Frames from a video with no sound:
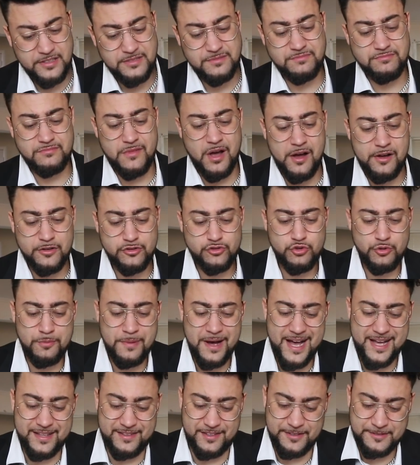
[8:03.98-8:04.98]
Not too
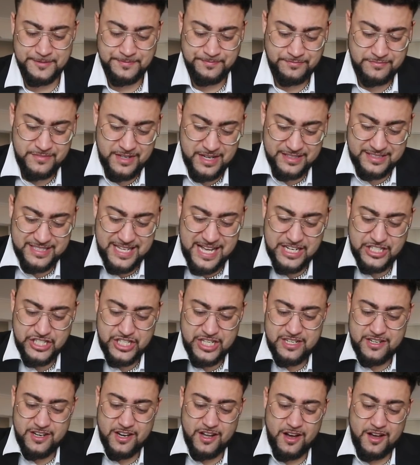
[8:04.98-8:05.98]
bad. It's
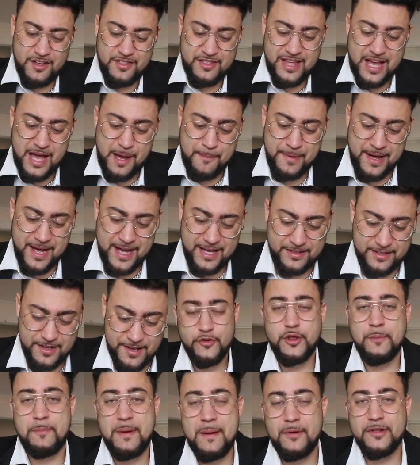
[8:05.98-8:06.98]
actually not that bad.
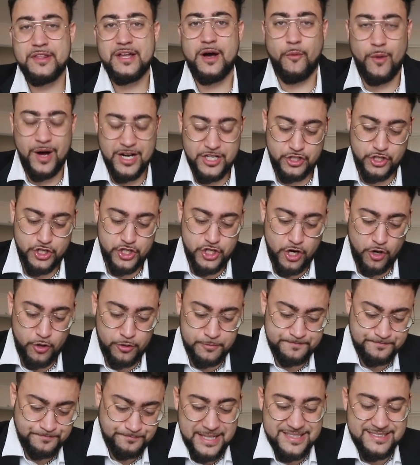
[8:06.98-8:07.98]
For the people that watch the
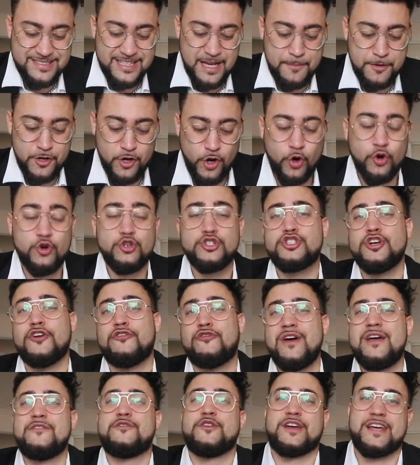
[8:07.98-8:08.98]
show, please let me know who's your
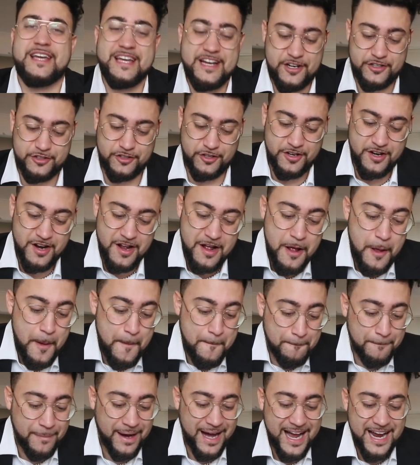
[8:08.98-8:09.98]
favorite character.
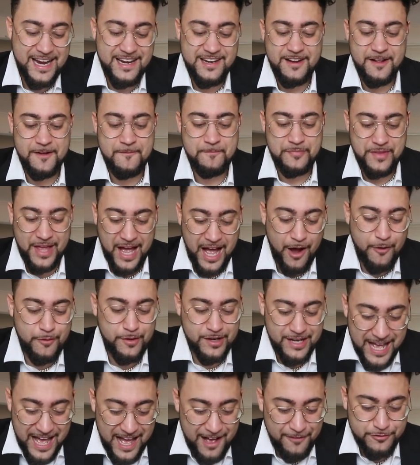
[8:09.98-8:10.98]
Mine, I
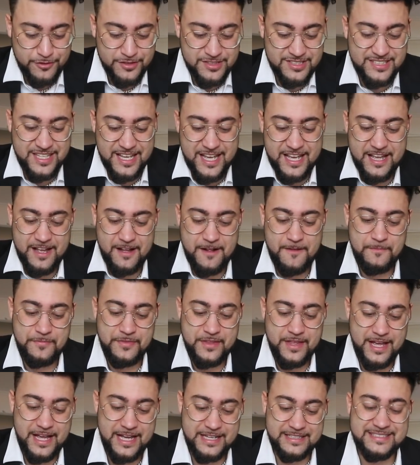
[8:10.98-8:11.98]
would have to say
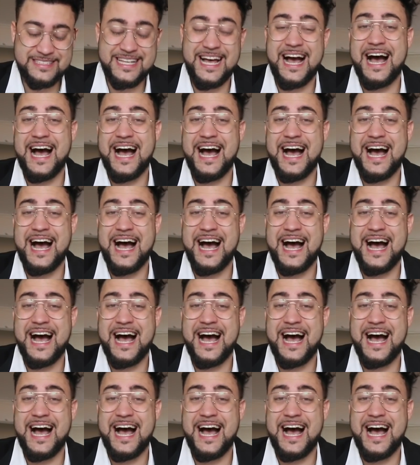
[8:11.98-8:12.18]
it's